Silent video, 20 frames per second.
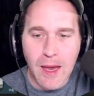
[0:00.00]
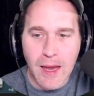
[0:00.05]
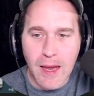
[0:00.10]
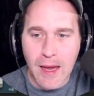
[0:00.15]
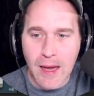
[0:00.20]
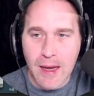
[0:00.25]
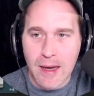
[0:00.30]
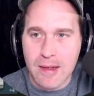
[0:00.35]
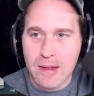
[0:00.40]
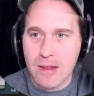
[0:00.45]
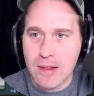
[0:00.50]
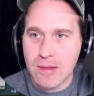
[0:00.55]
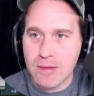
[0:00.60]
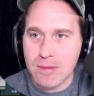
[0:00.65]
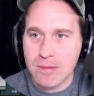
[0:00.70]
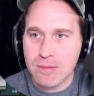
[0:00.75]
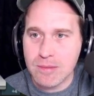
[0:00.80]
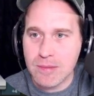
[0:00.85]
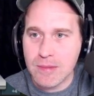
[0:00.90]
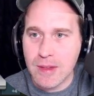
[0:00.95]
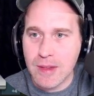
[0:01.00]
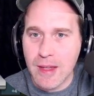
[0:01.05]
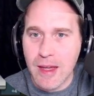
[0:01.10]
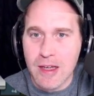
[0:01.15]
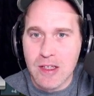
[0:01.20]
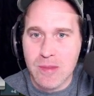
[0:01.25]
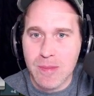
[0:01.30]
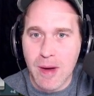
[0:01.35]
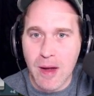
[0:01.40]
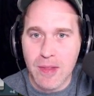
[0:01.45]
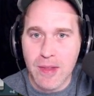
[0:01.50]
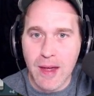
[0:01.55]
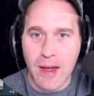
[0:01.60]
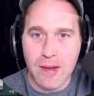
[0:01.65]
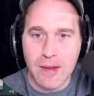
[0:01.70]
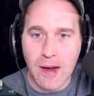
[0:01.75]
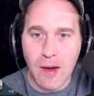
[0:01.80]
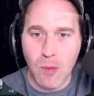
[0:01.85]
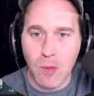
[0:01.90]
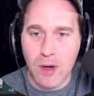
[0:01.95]
And that's about
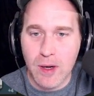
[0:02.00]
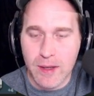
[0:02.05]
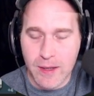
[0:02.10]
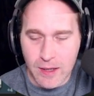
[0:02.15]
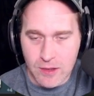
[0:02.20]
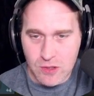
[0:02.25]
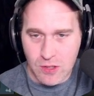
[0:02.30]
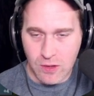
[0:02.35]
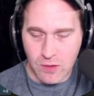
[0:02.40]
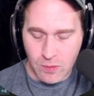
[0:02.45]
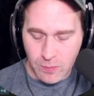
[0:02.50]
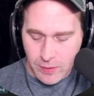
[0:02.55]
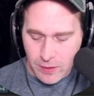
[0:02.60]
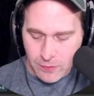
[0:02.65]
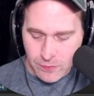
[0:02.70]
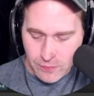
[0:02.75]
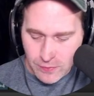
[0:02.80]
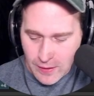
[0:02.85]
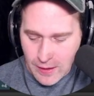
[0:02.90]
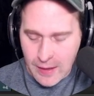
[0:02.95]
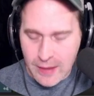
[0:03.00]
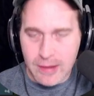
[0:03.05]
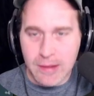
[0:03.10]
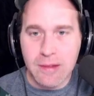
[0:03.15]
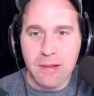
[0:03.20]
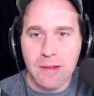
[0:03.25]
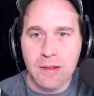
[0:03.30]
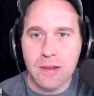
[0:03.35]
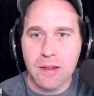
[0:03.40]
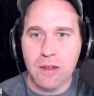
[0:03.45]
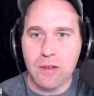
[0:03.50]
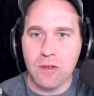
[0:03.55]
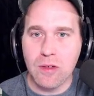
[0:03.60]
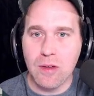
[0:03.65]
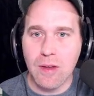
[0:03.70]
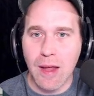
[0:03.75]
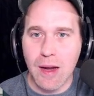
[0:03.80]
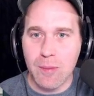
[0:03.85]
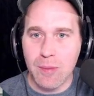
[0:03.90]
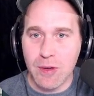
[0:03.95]
that. Now, where it gets a little bit of fun, or a
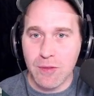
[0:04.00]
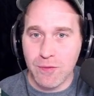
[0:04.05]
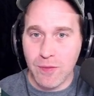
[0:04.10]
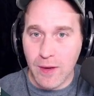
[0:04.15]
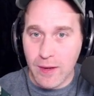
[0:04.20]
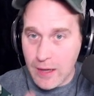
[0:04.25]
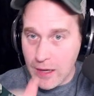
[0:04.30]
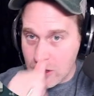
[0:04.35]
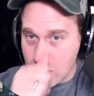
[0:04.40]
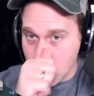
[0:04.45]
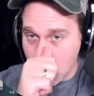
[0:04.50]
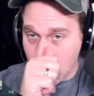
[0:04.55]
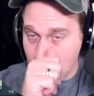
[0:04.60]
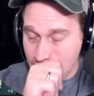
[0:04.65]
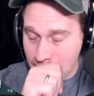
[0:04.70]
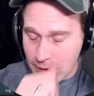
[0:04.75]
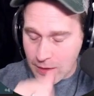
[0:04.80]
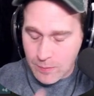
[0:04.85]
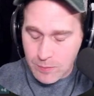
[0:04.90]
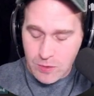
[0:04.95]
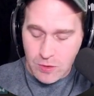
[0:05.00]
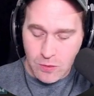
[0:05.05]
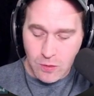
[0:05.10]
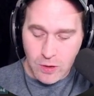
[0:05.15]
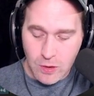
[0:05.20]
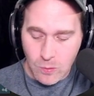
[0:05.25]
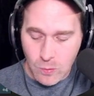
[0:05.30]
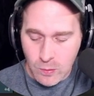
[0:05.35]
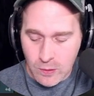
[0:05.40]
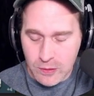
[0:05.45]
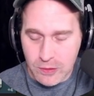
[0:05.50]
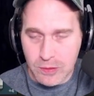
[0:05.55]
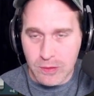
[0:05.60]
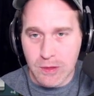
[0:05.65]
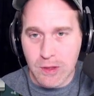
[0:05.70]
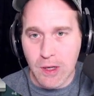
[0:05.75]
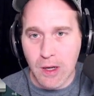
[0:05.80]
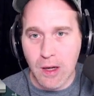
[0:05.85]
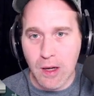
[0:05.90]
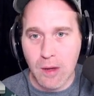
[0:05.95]
lot of bit of fun, is what we ended up doing
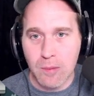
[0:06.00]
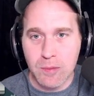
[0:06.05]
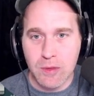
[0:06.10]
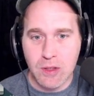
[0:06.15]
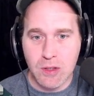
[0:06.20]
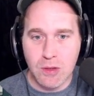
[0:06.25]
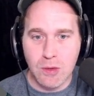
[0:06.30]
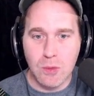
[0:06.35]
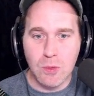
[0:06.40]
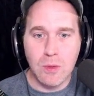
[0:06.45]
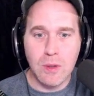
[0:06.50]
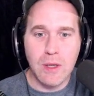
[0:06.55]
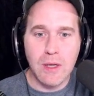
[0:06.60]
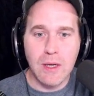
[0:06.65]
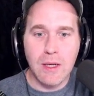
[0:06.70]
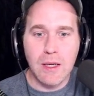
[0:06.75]
with tom 2.